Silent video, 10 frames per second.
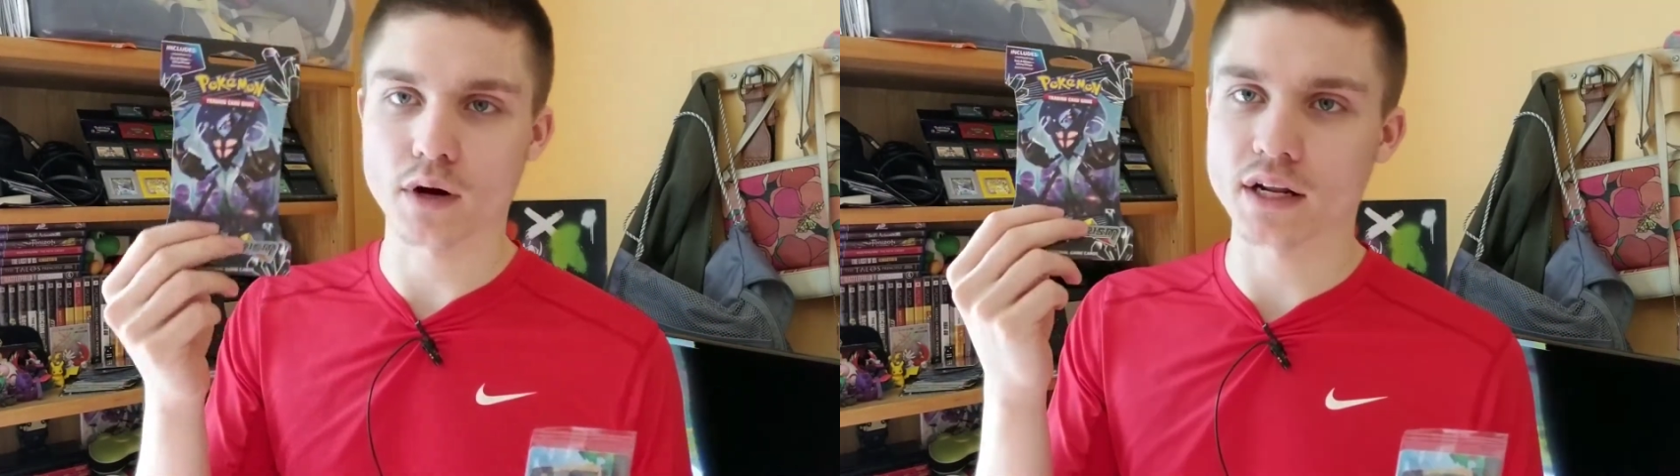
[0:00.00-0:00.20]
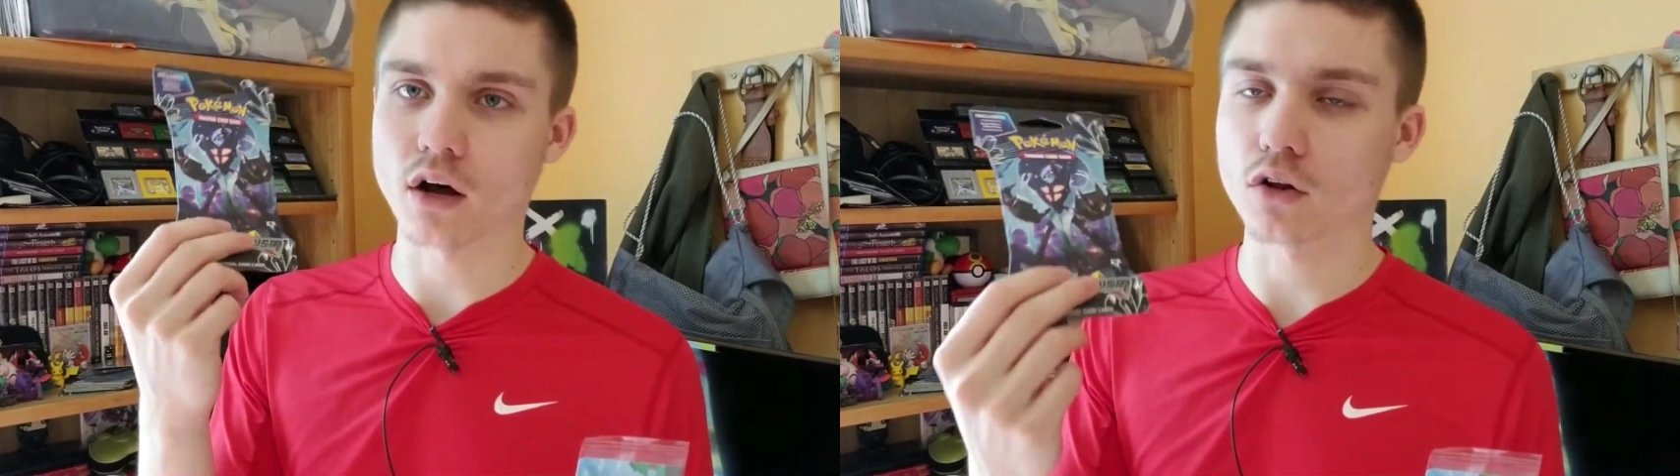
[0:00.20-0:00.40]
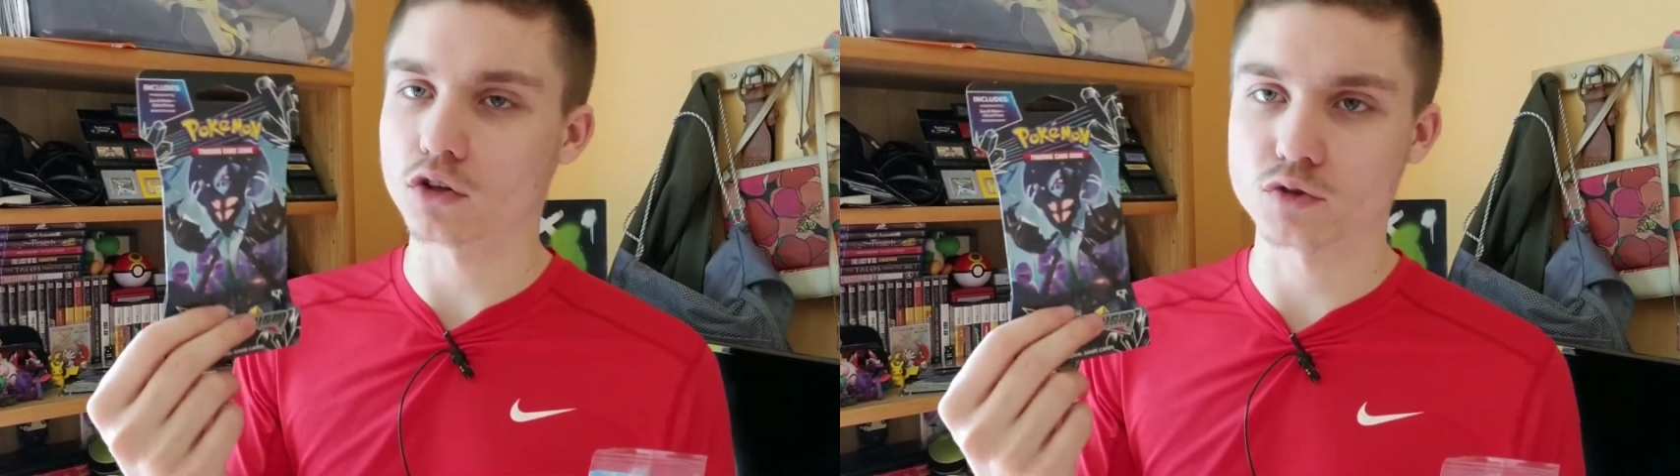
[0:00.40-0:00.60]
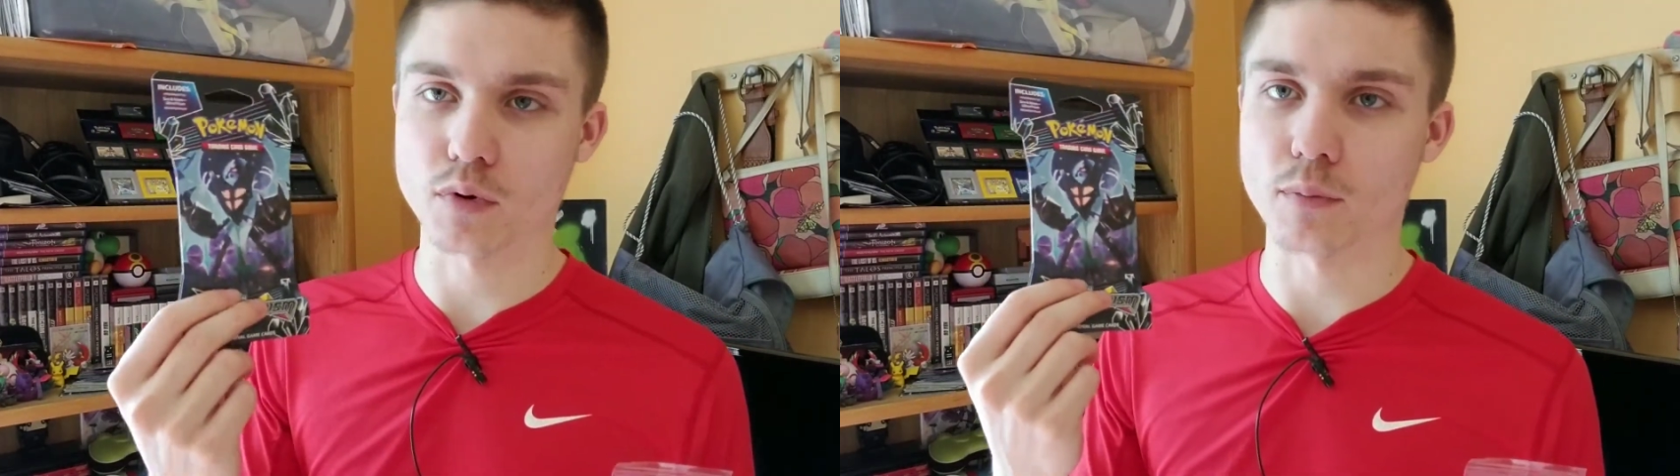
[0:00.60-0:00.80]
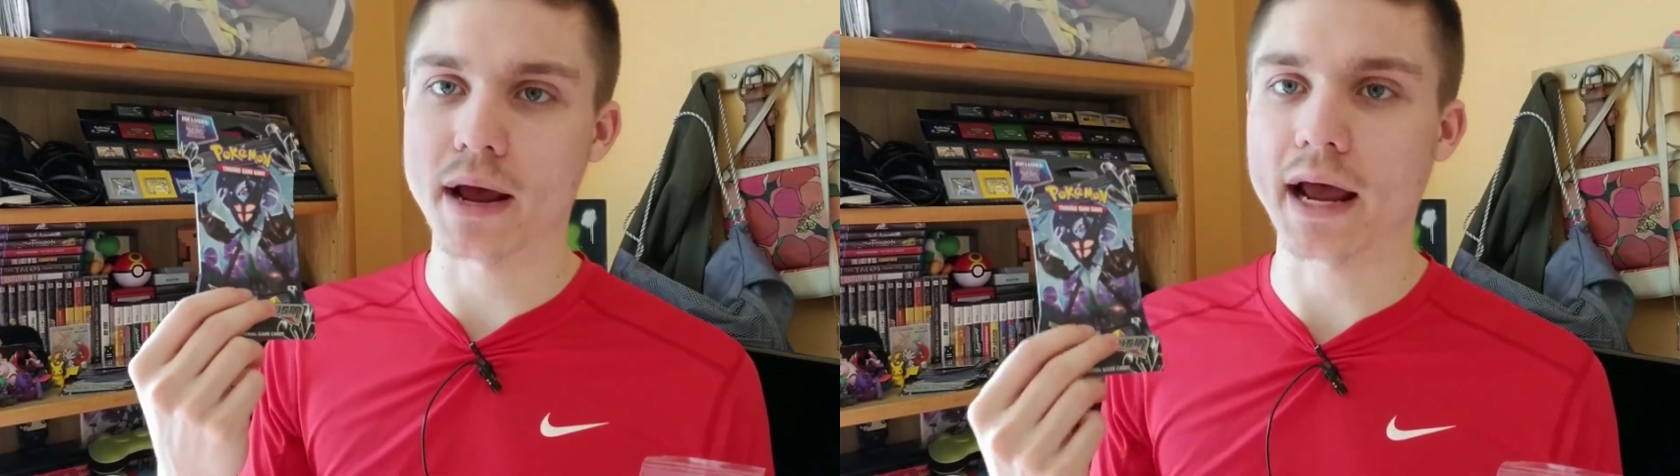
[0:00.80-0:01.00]

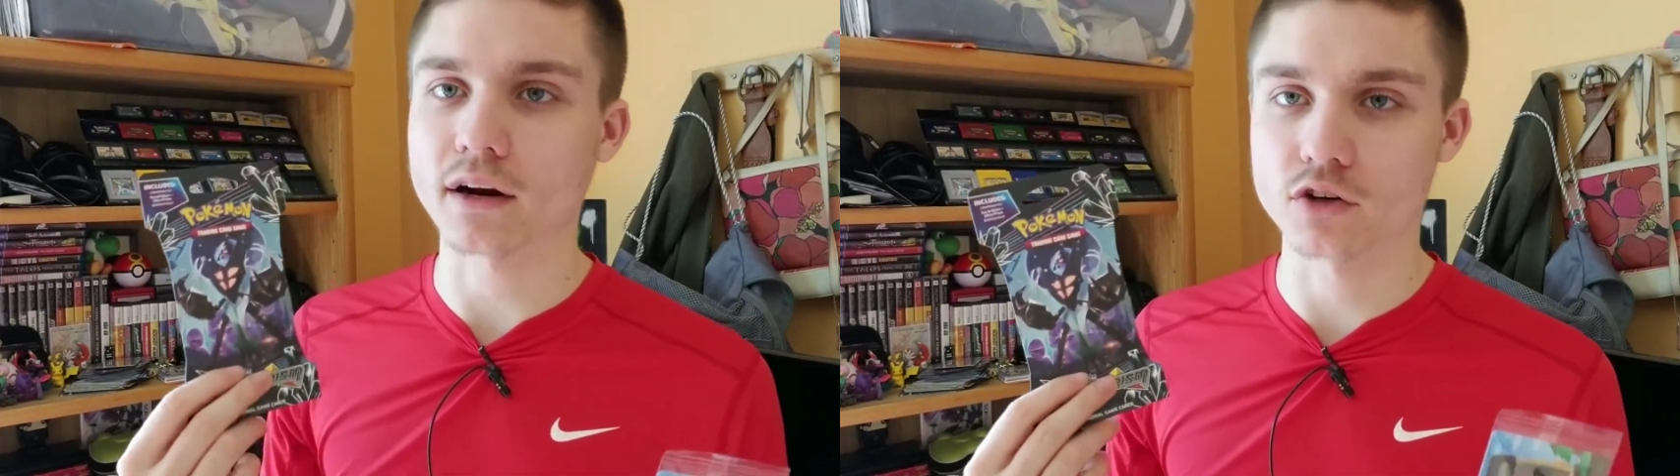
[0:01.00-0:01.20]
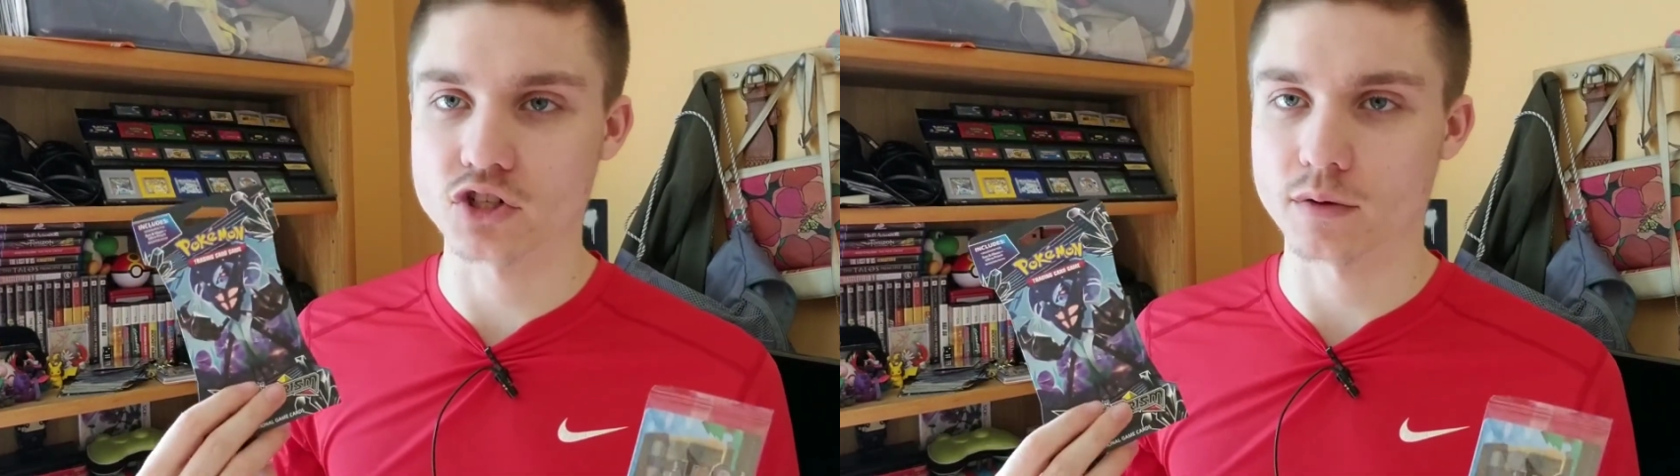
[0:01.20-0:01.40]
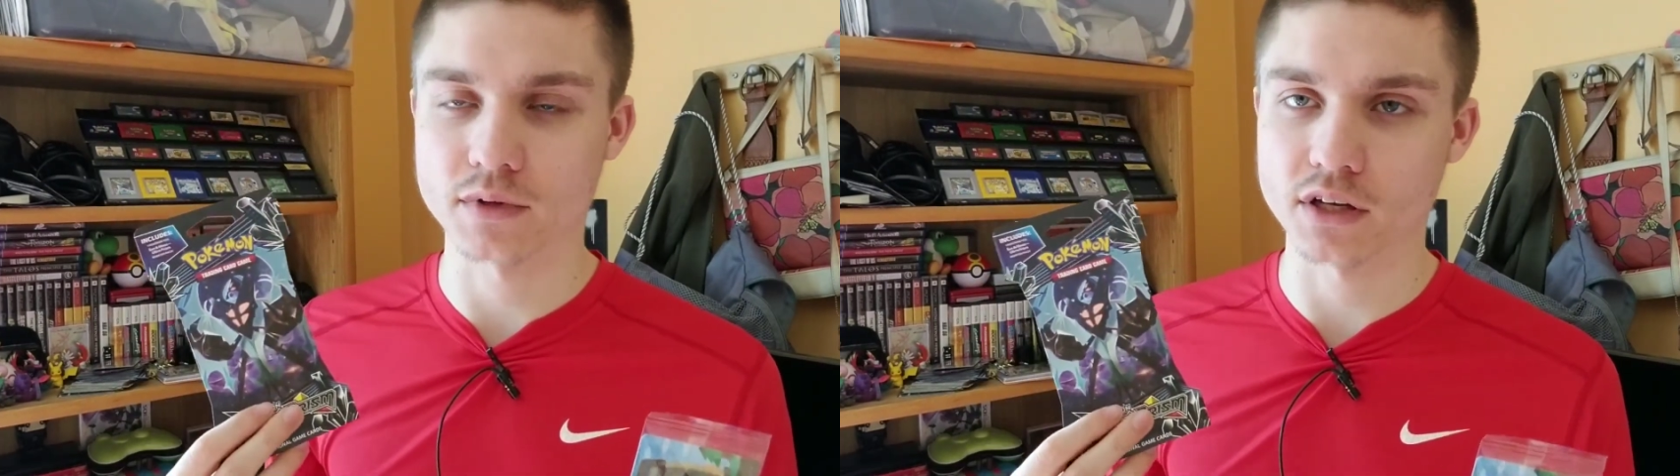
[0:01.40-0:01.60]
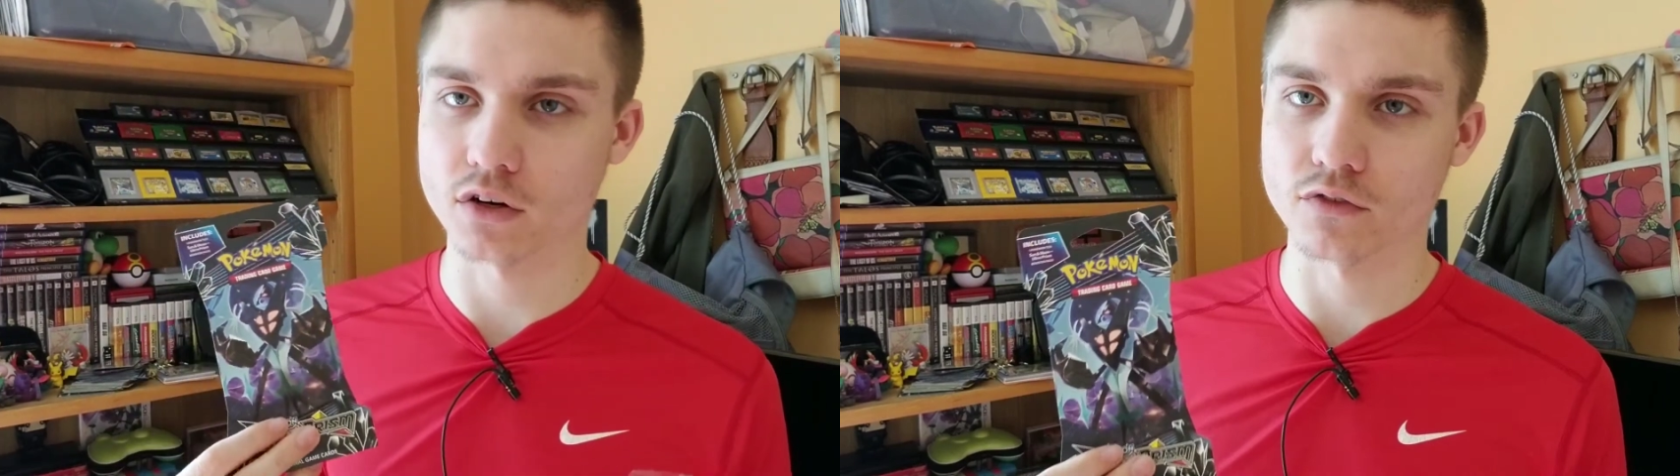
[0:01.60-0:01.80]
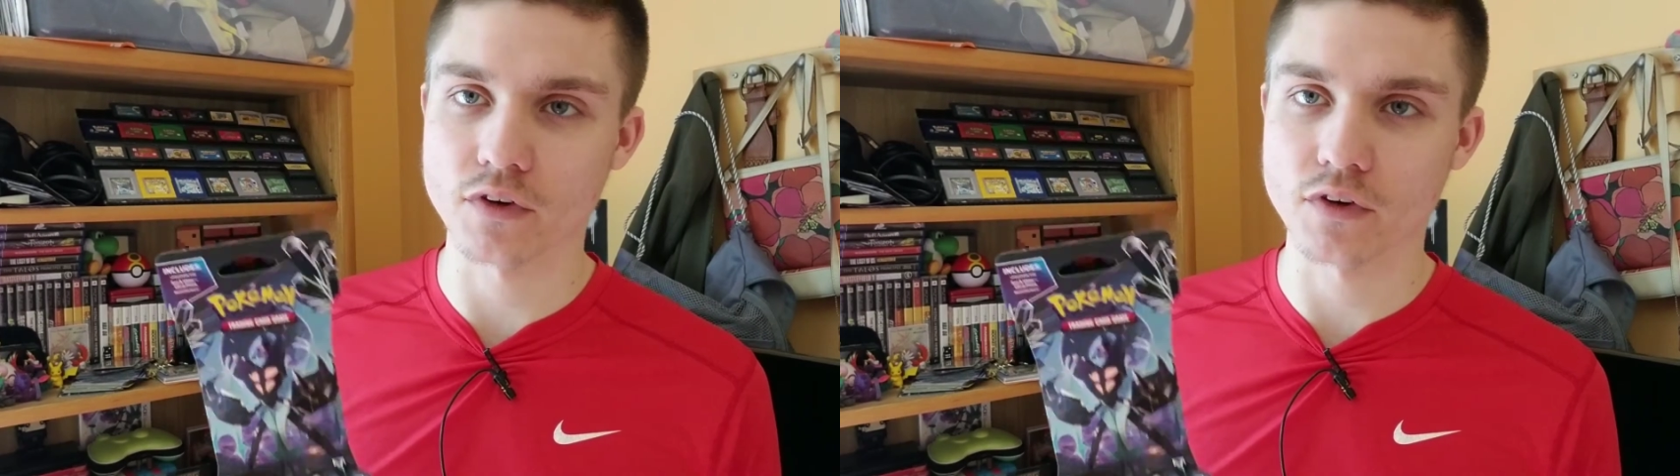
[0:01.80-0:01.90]
$20 per pack or something,